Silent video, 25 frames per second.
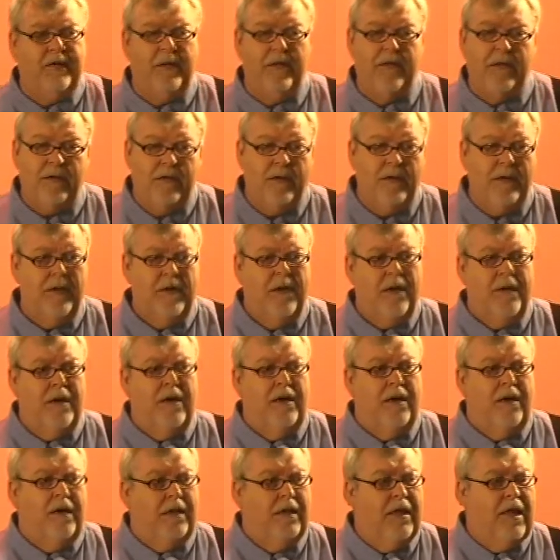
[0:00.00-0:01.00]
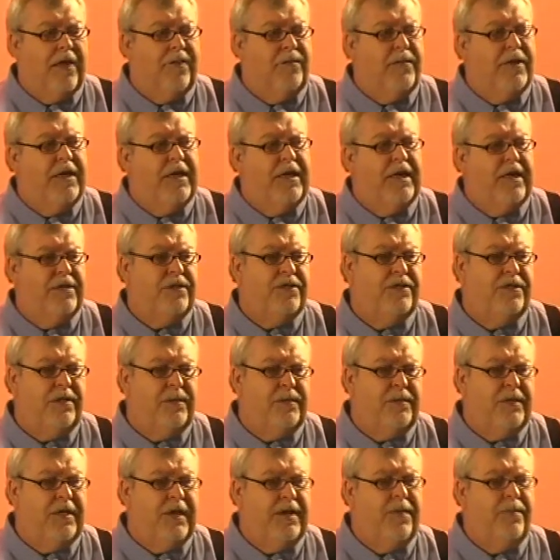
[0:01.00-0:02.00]
done a lot of mediations up
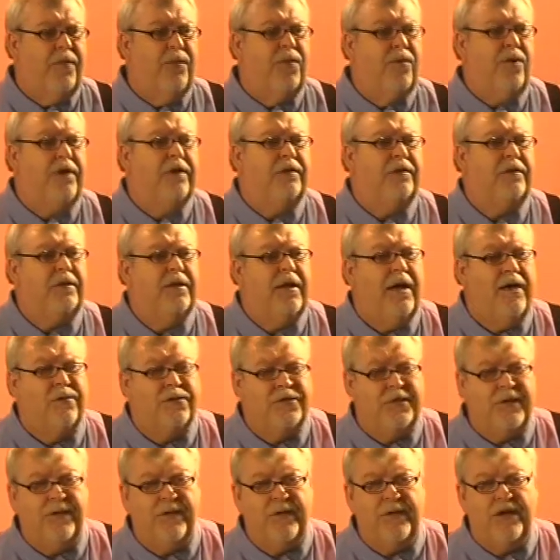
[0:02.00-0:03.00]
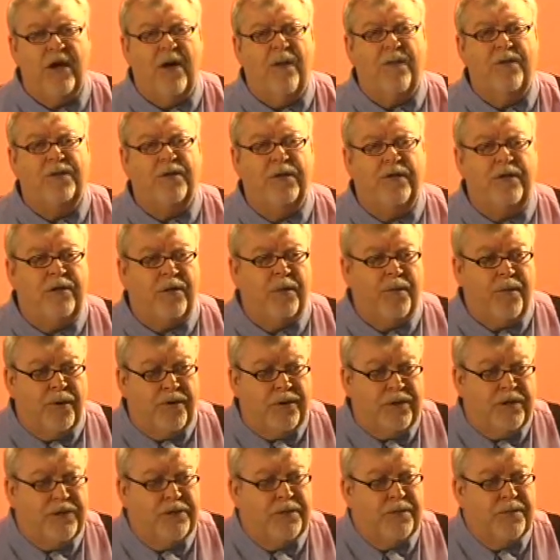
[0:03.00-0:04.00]
to that point, I was given the opportunity to
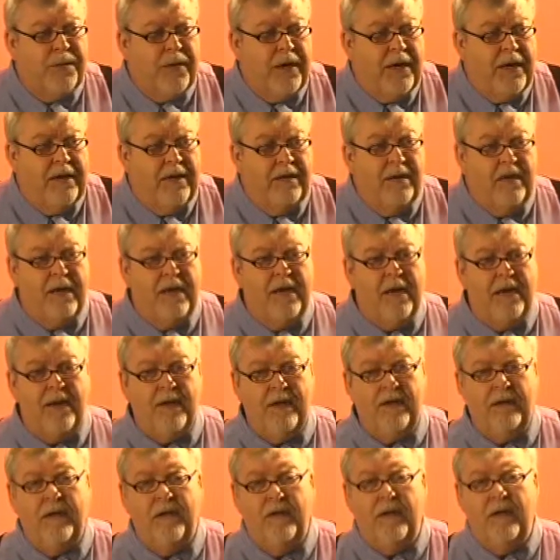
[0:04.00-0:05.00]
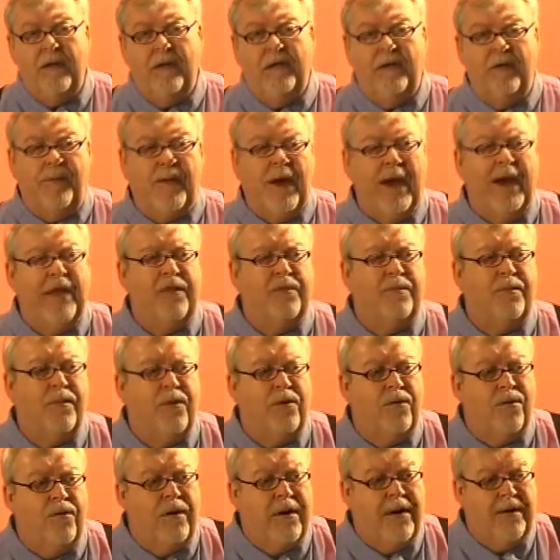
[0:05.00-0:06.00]
participate in the pilot
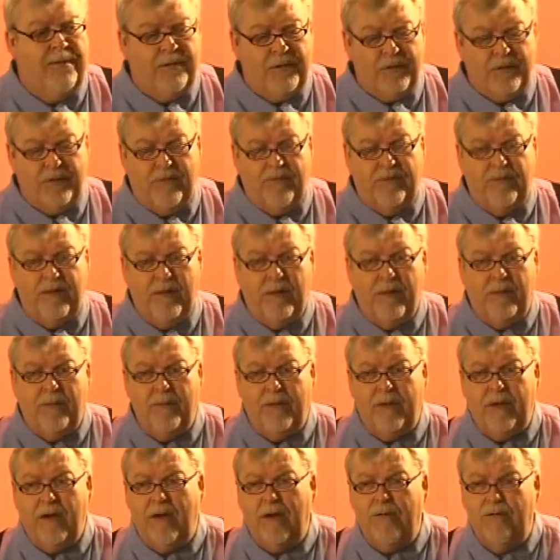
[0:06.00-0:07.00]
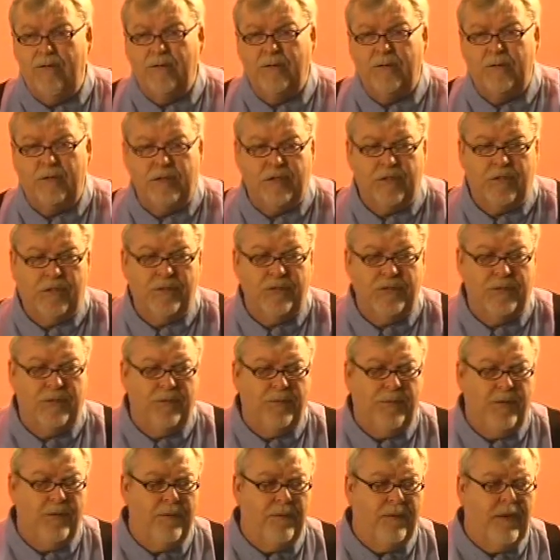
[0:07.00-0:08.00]
program to develop a conflict resolution
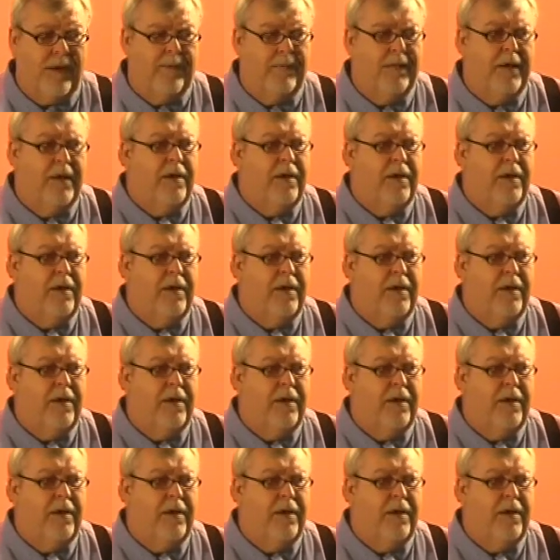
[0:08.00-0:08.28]
program.